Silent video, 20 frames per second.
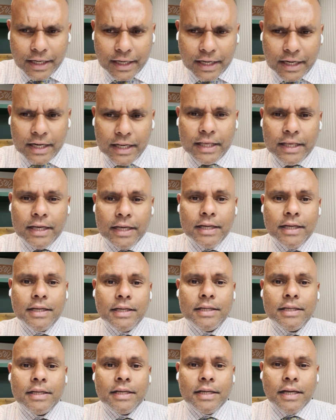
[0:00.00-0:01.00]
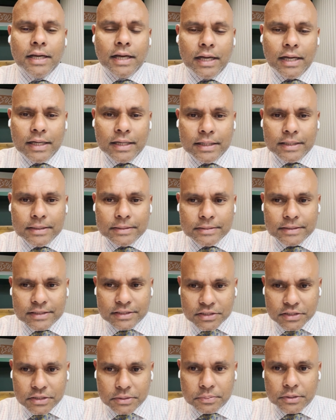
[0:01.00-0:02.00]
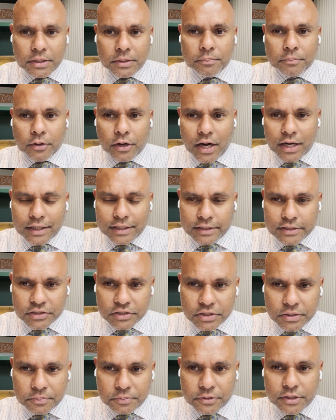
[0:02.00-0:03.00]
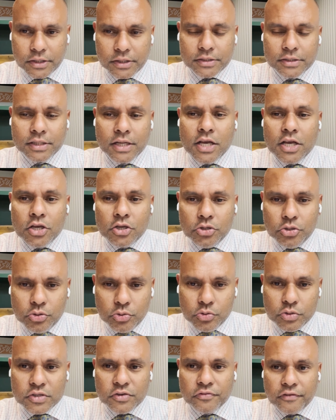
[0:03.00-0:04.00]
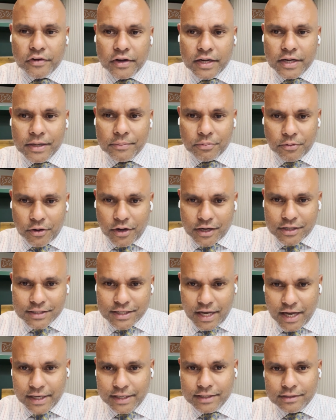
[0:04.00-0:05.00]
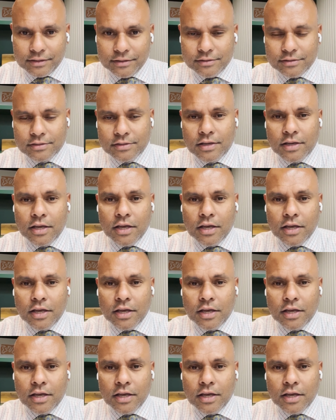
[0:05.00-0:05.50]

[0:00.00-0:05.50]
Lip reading: clear description, product descriptions, user-friendly product titles,